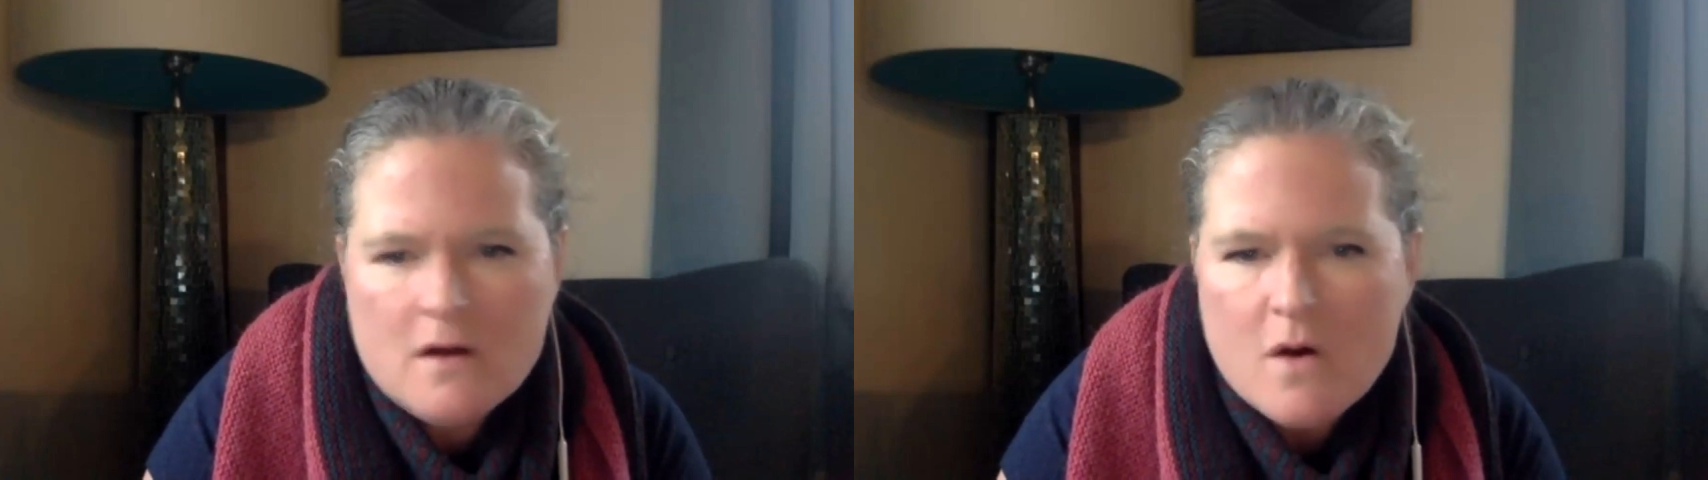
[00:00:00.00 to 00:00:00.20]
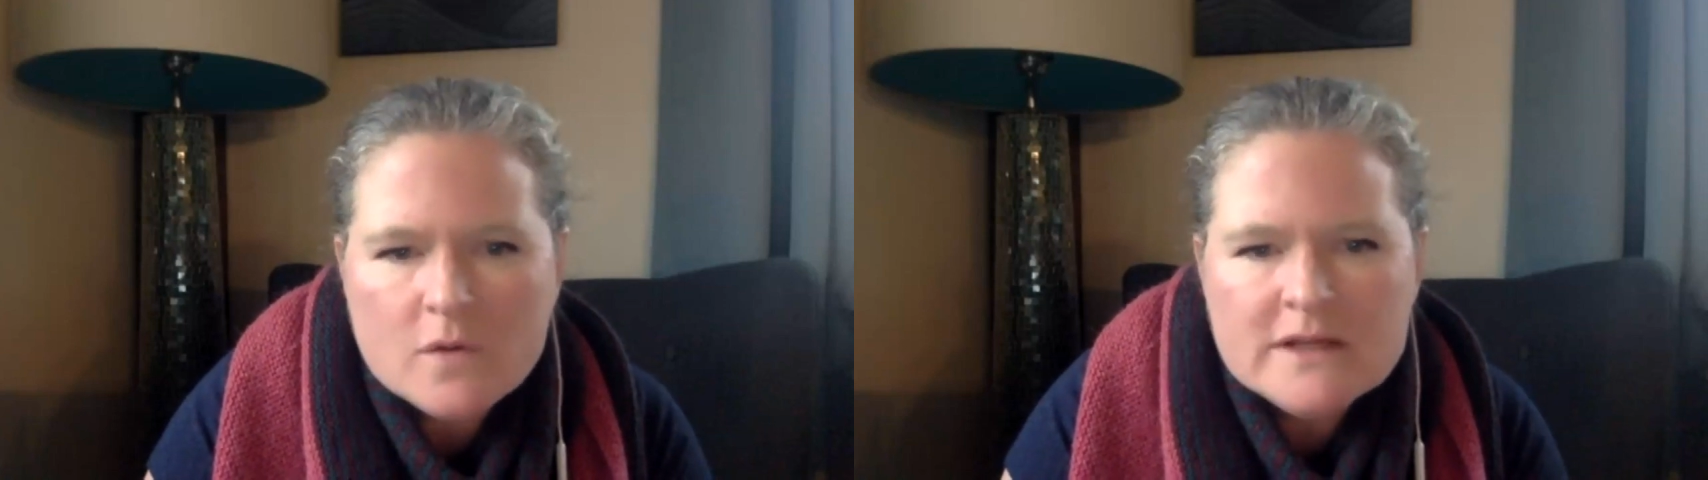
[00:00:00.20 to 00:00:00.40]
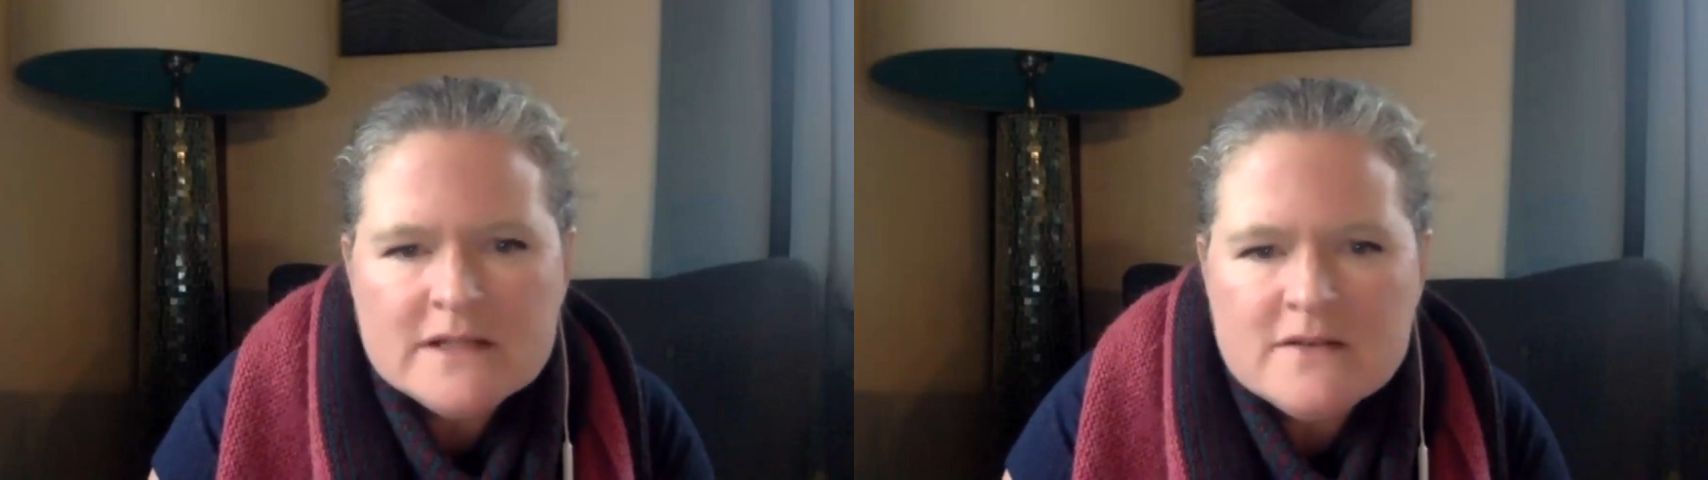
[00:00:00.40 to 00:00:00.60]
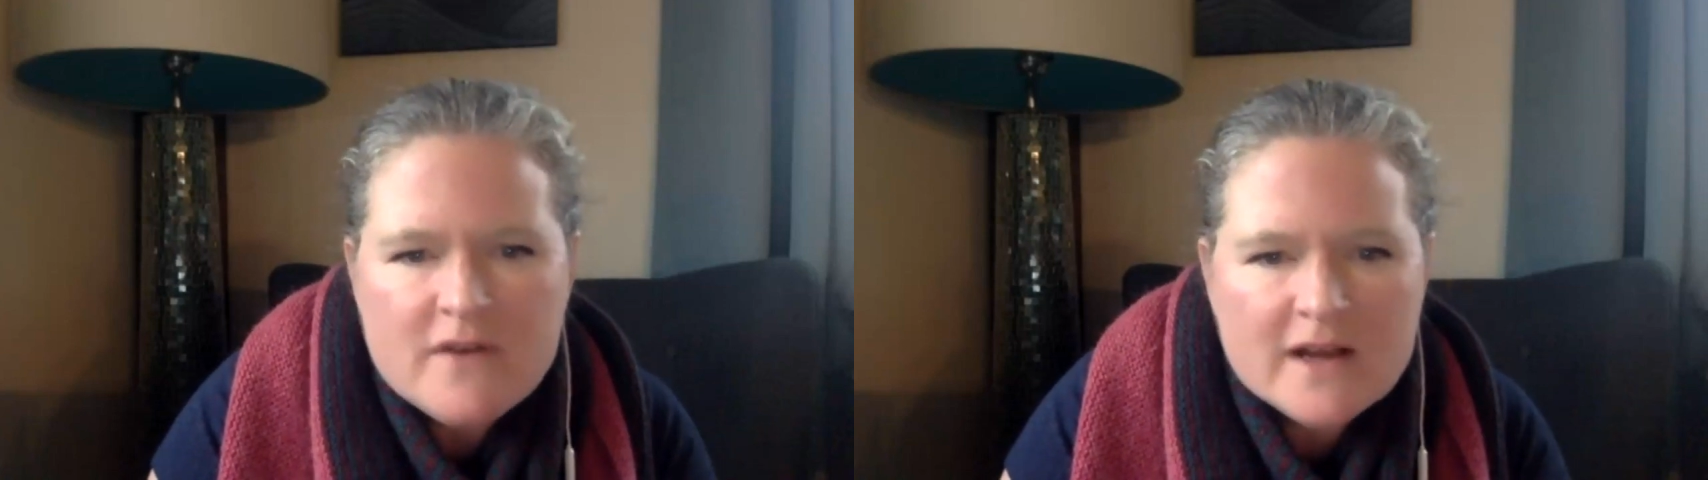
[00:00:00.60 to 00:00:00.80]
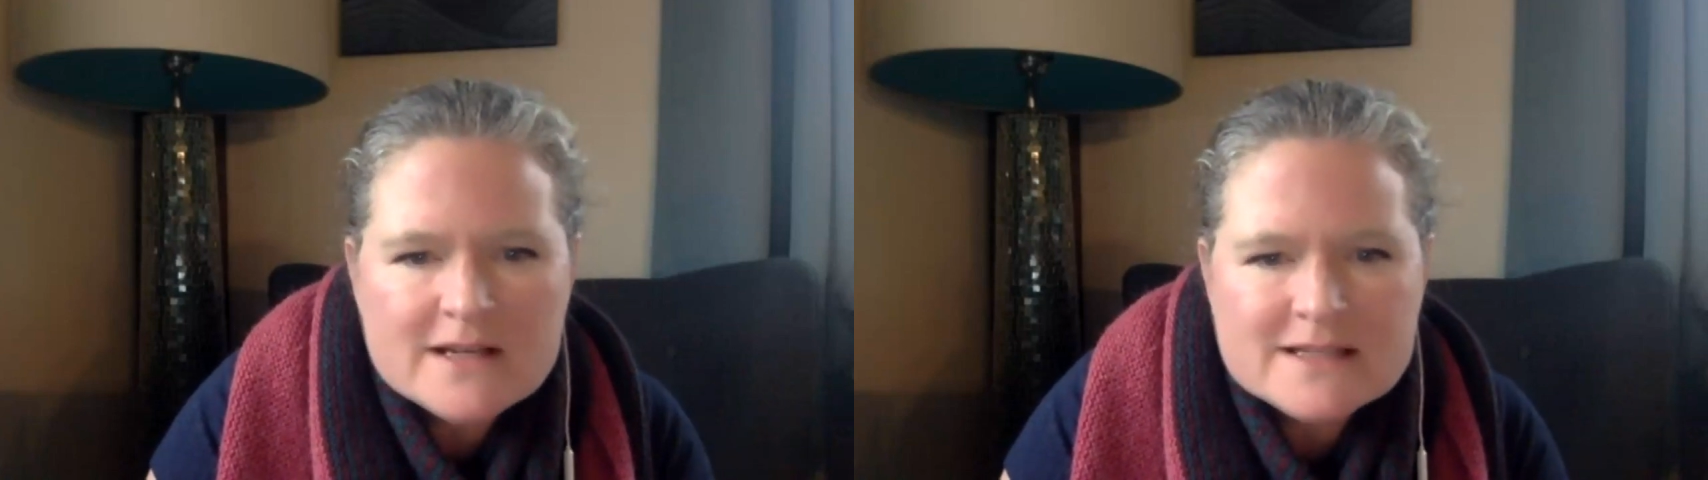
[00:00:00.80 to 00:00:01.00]
only to
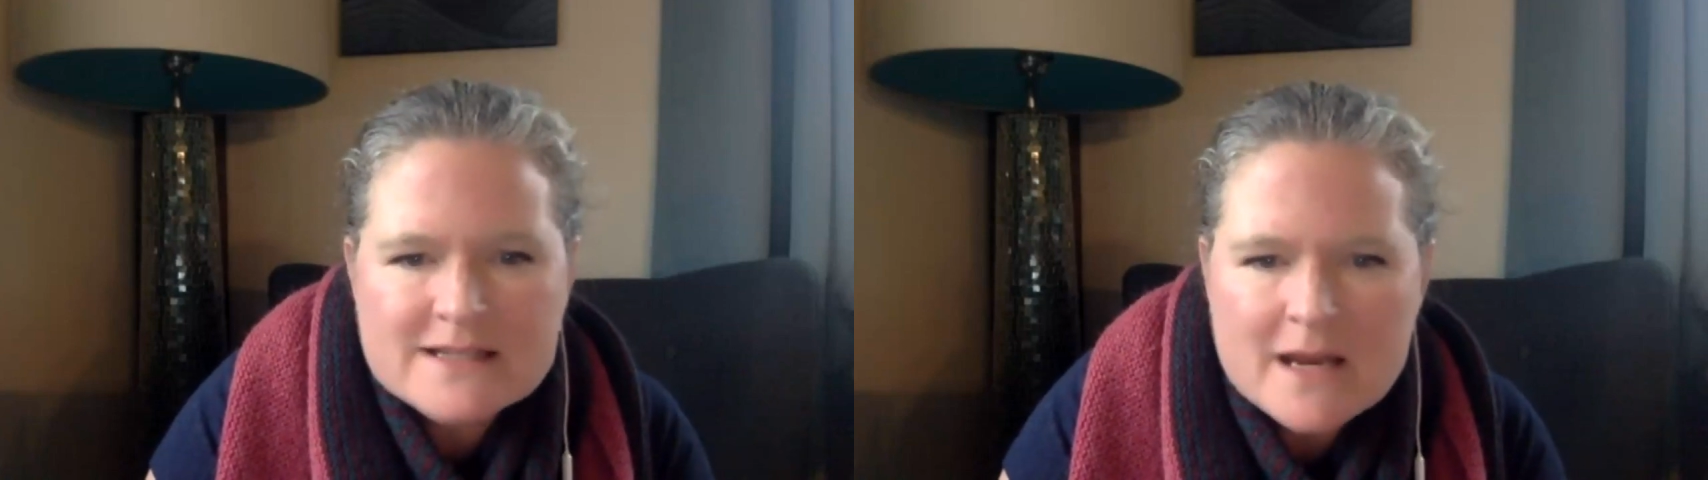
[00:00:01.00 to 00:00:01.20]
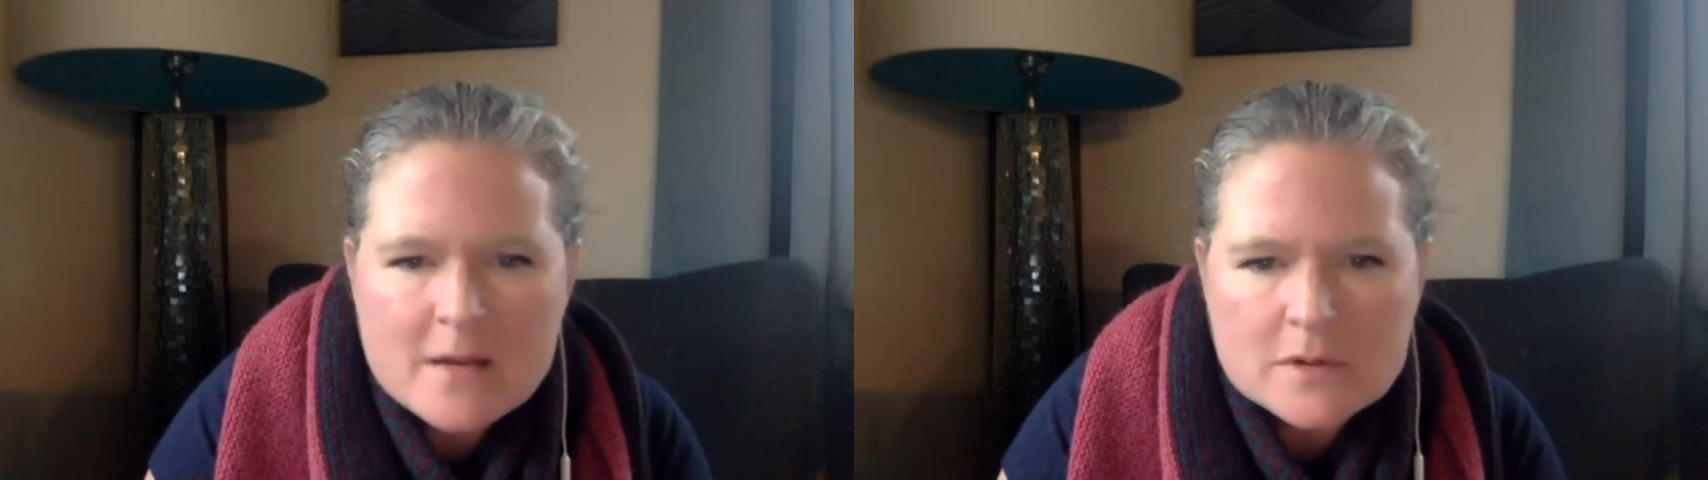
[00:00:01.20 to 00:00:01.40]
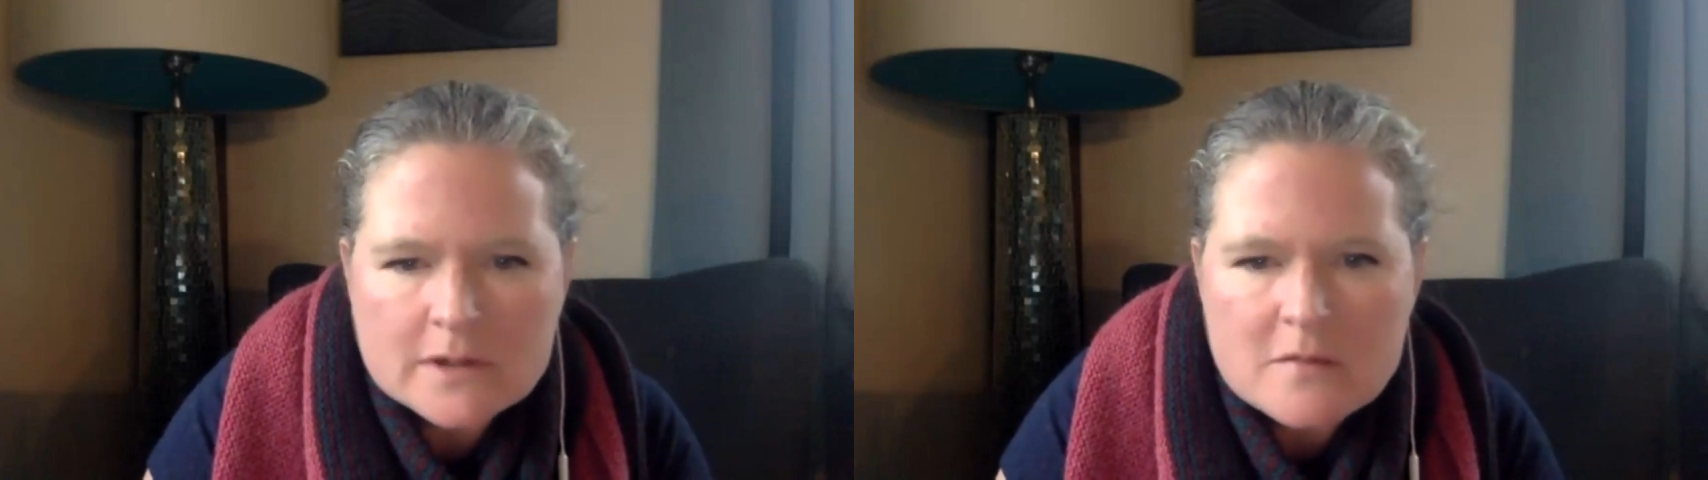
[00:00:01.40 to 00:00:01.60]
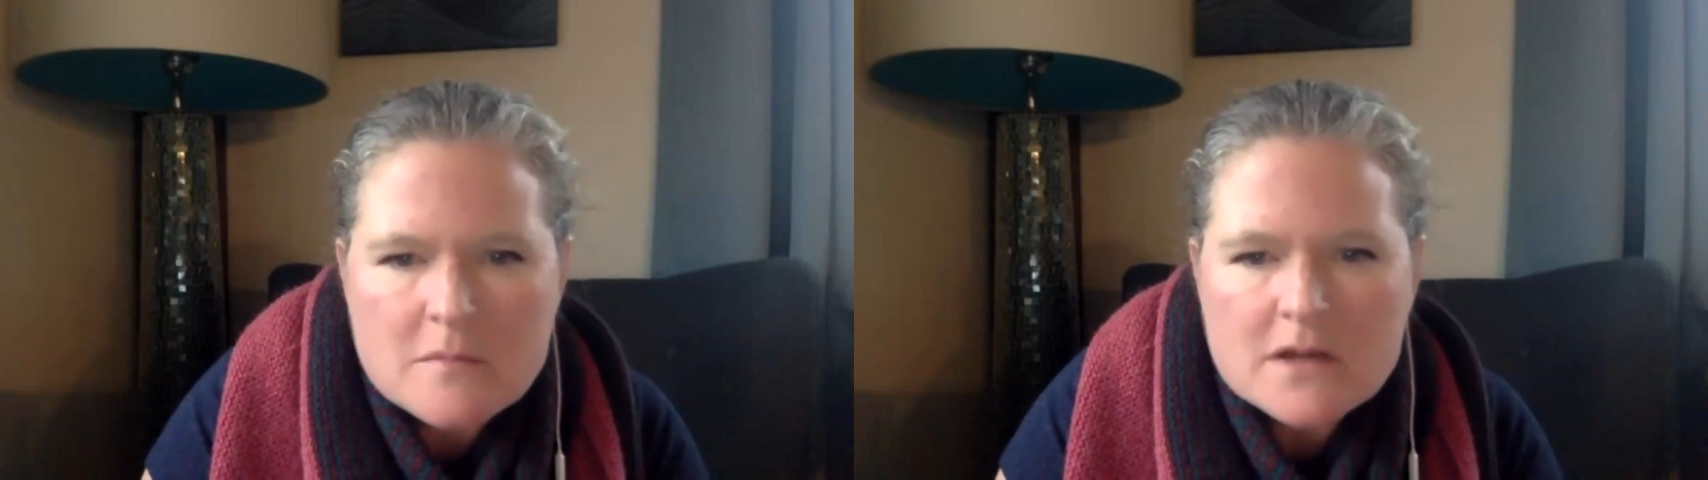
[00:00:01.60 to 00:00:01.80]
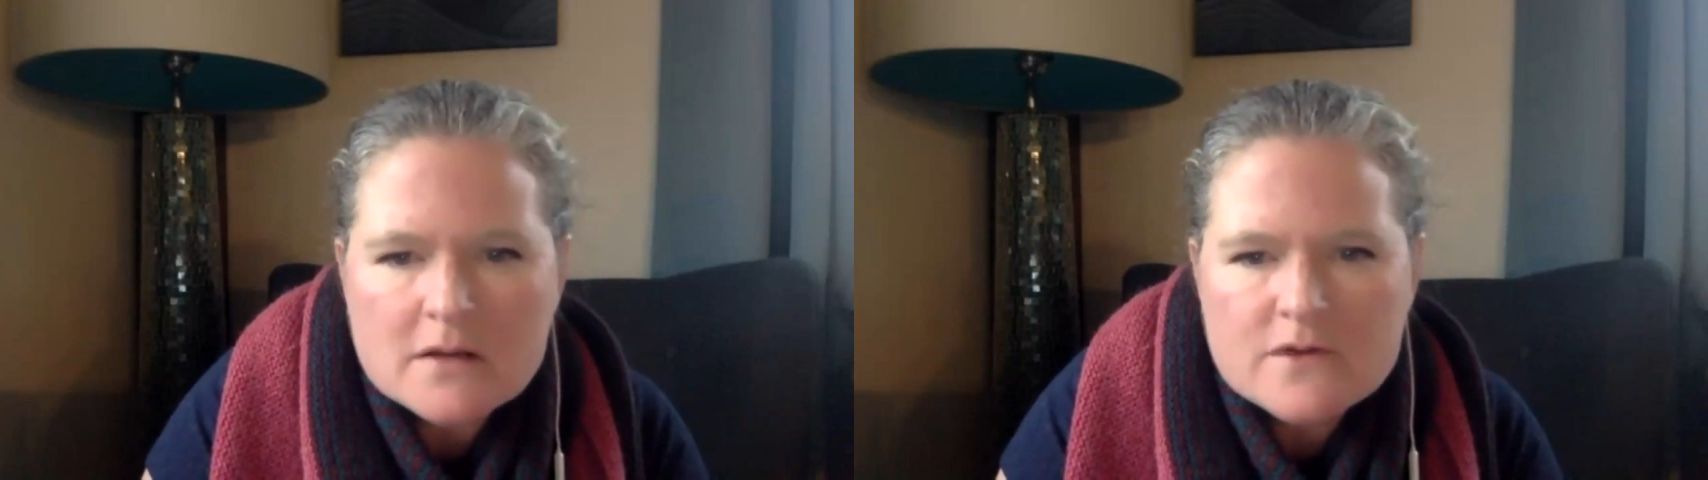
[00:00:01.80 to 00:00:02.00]
find a stable in the middle of